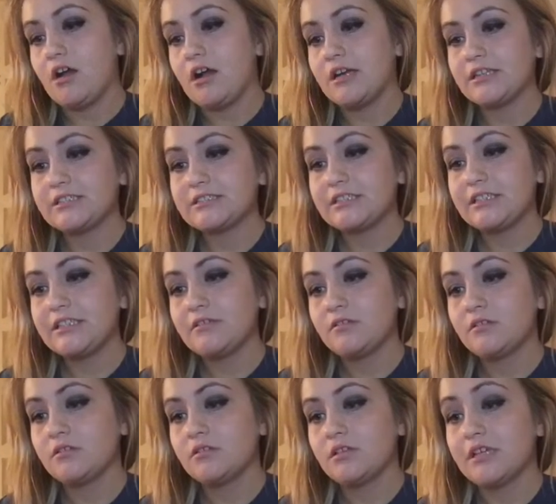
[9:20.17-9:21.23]
Honestly,
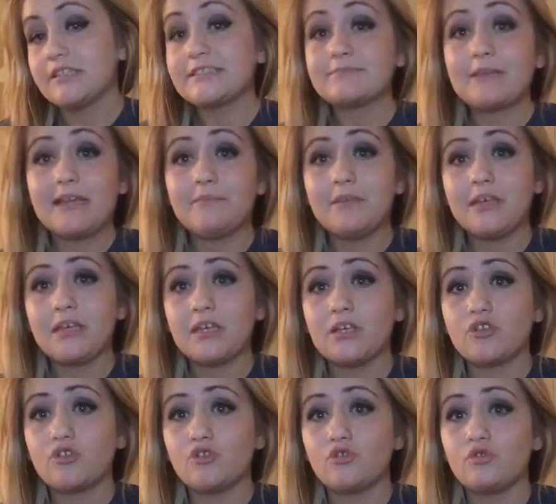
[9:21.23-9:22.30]
it's made me
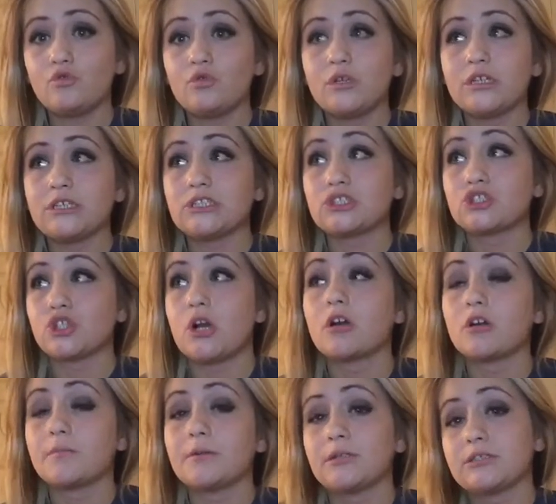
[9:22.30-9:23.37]
into a
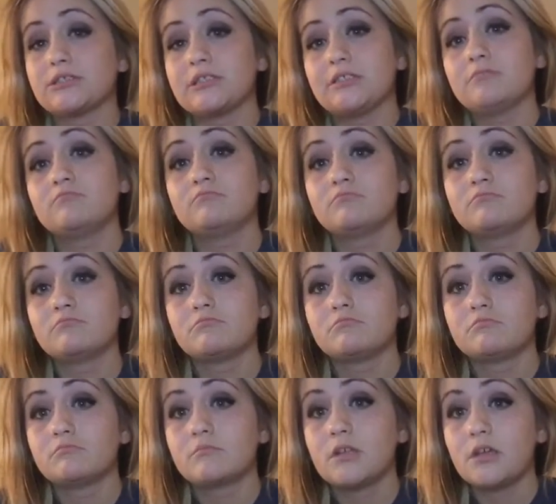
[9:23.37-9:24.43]
stronger person.
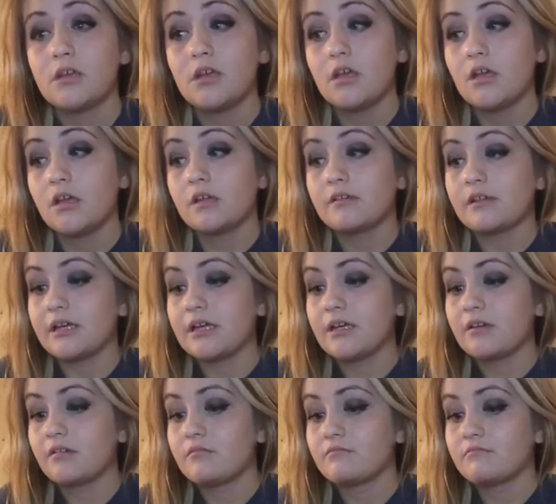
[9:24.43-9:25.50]

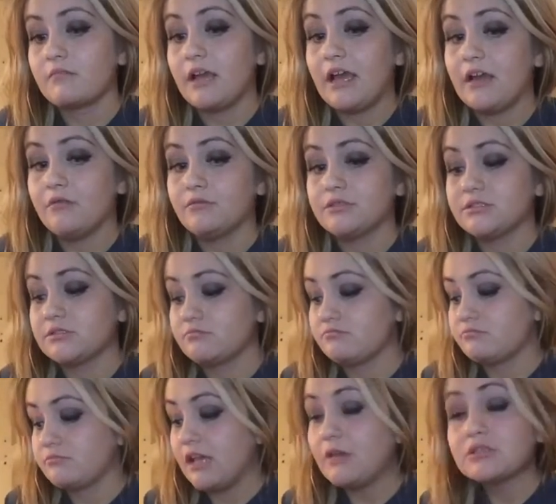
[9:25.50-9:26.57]
Like,
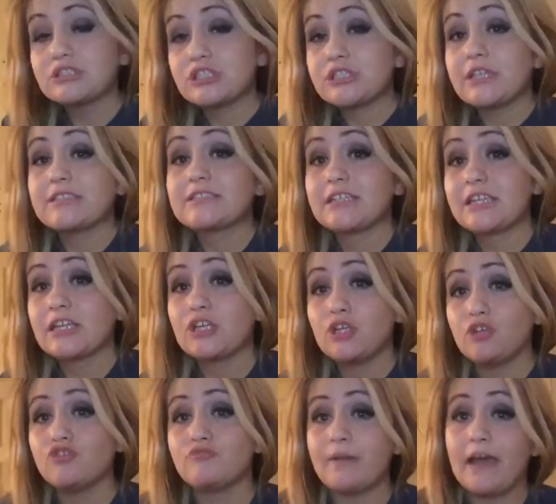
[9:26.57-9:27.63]
that's like a
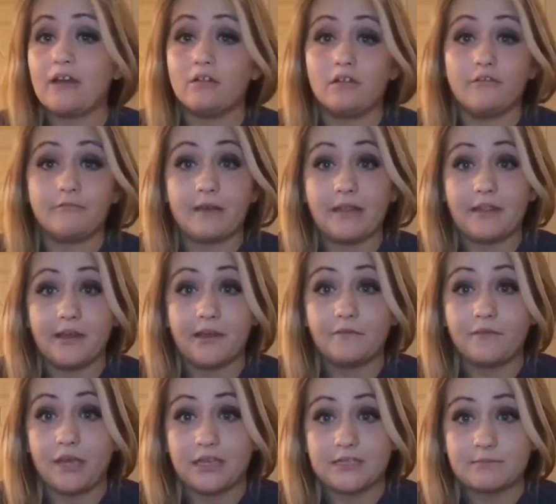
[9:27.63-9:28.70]
huge battle of my
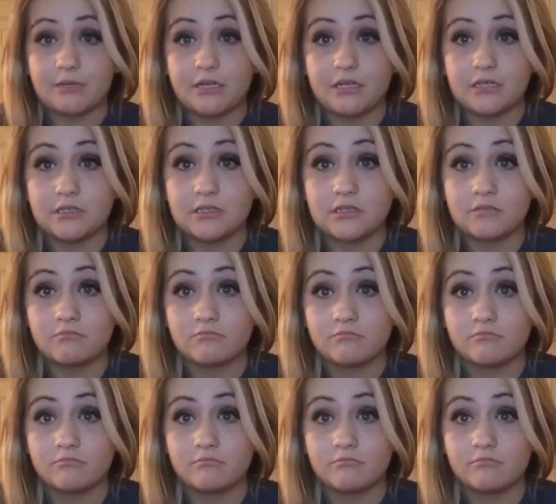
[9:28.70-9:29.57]
life, eczema is.